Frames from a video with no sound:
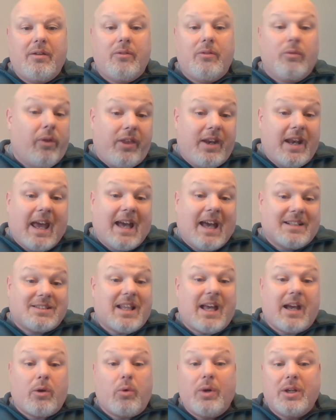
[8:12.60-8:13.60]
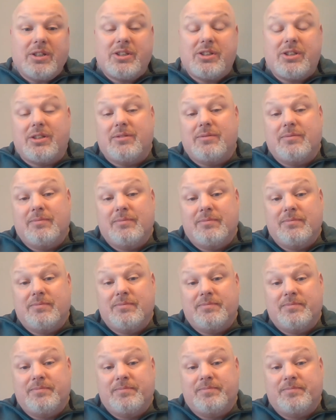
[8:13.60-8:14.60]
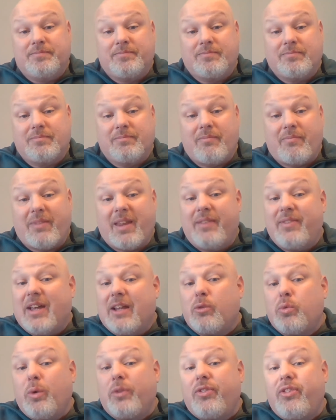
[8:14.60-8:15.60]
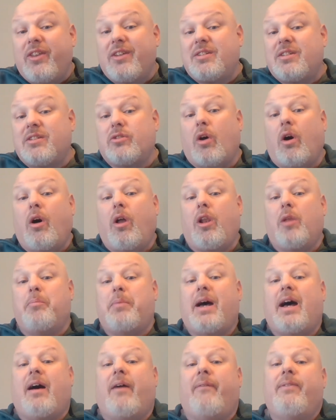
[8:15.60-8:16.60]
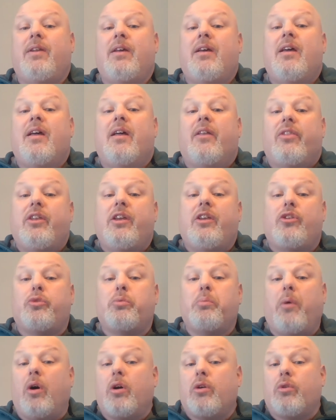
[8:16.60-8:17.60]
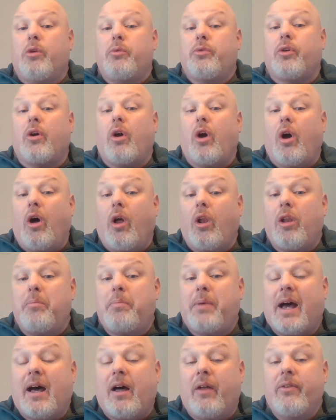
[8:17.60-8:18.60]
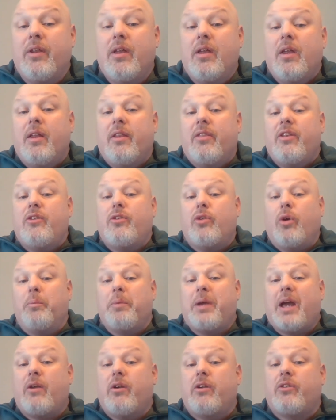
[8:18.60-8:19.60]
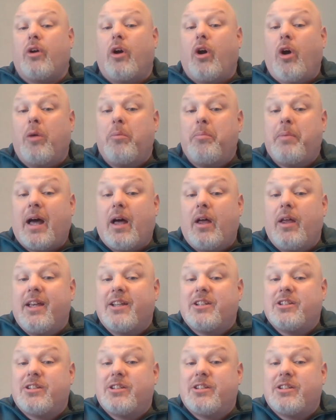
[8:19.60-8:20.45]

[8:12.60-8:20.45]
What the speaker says: Well, then ask that question. That's what this is all about. These small groups are all about, these home gatherings are all about